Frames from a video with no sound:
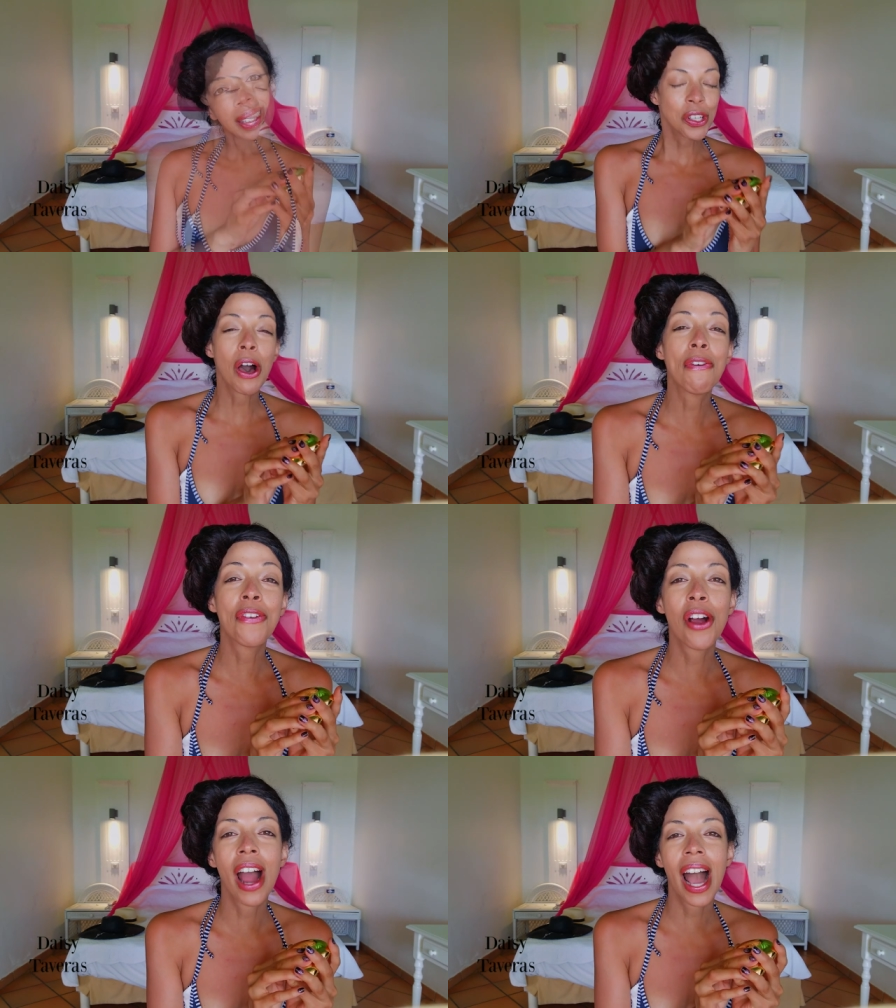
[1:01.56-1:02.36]
So
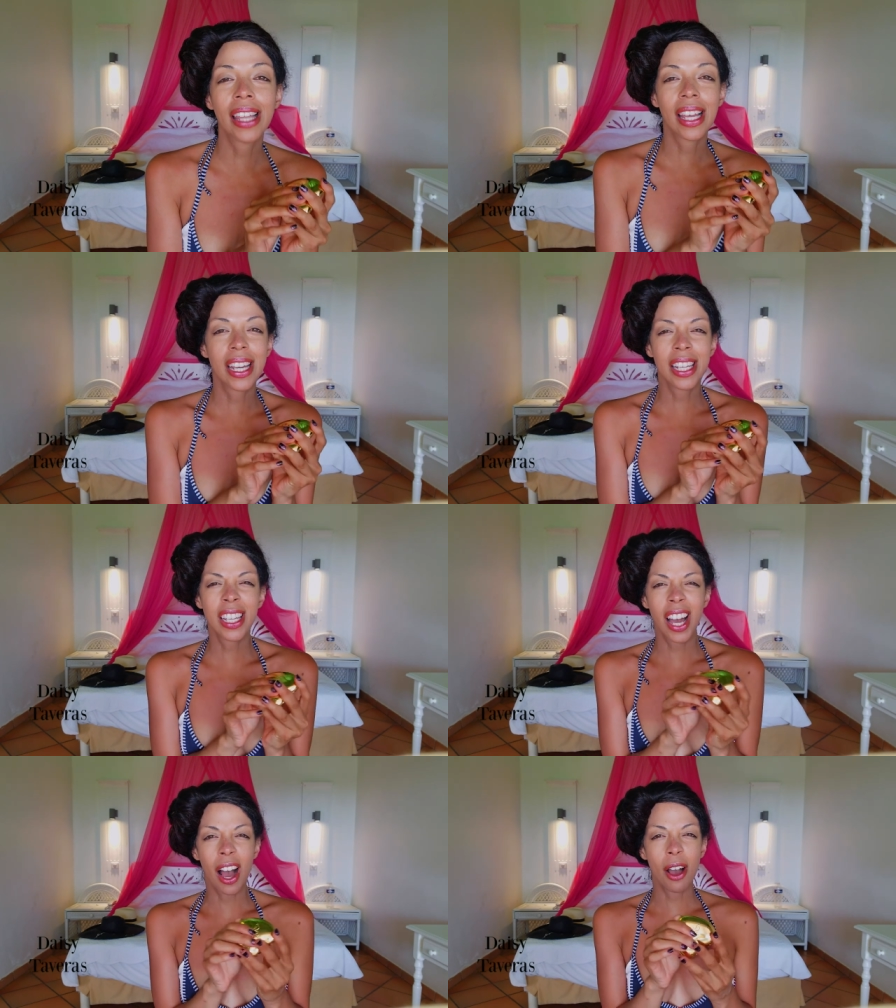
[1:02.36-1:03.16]
for
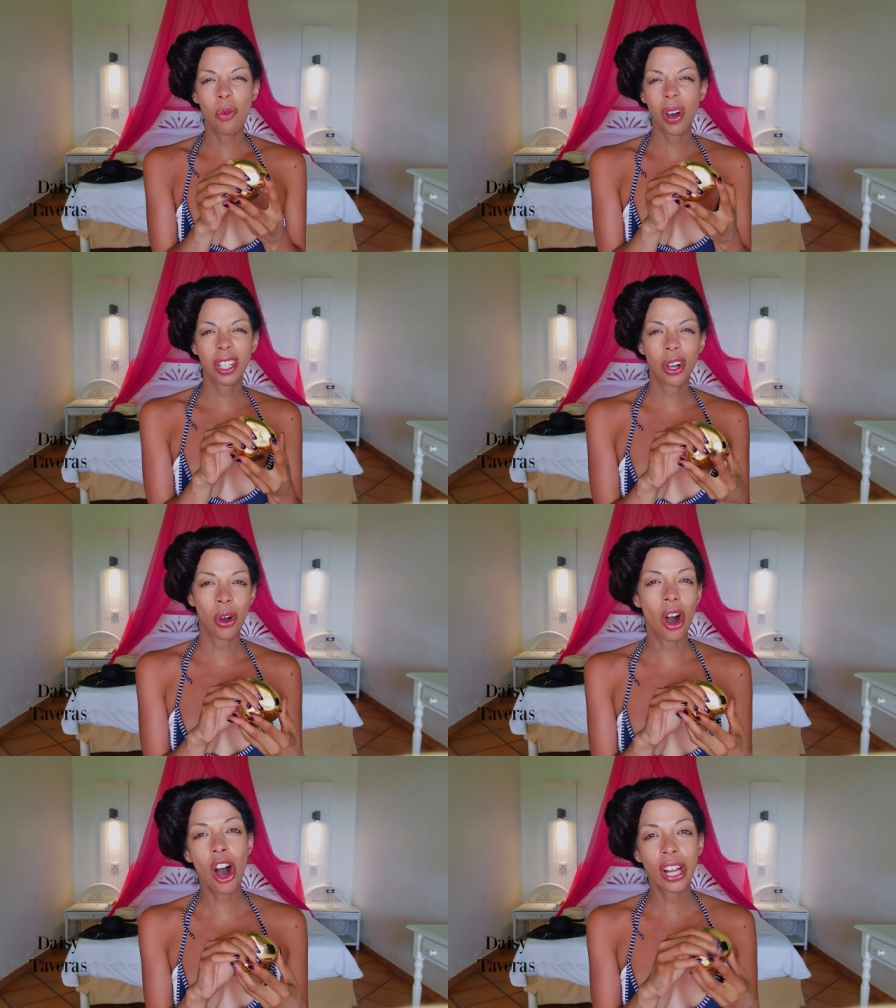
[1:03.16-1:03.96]
highlighting, I want to
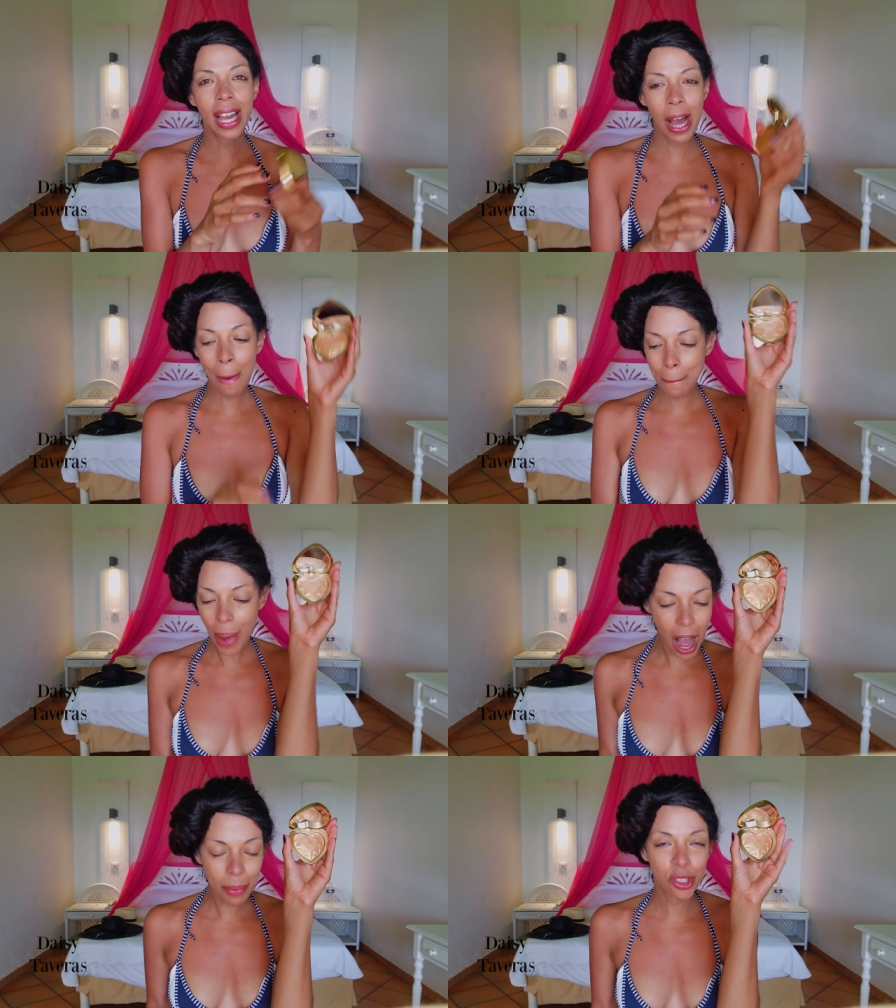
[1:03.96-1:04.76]
go all out
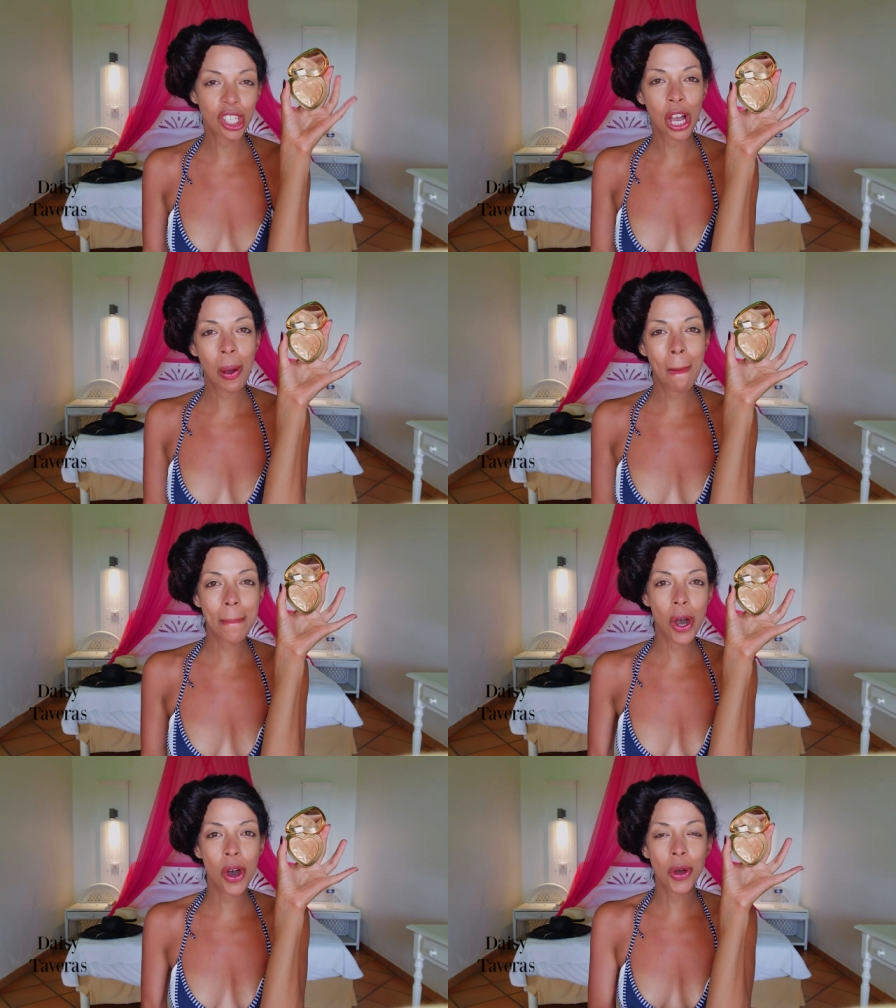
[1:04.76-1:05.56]
bombshell
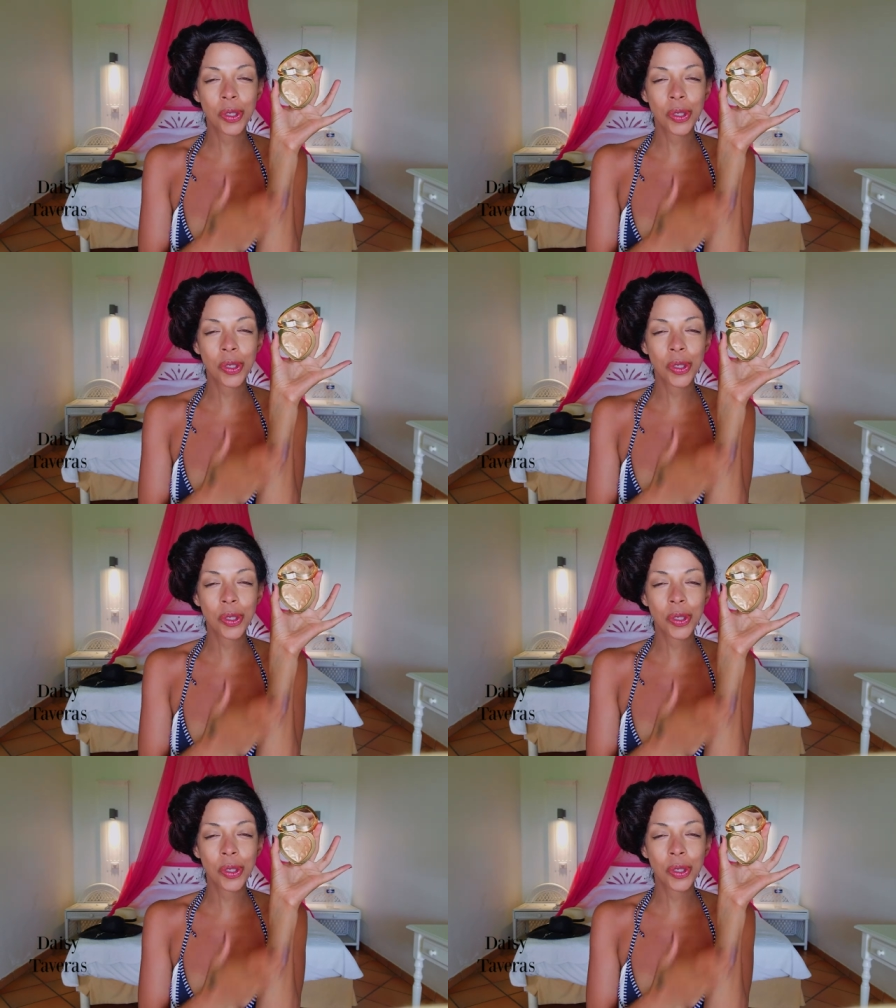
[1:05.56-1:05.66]
mode.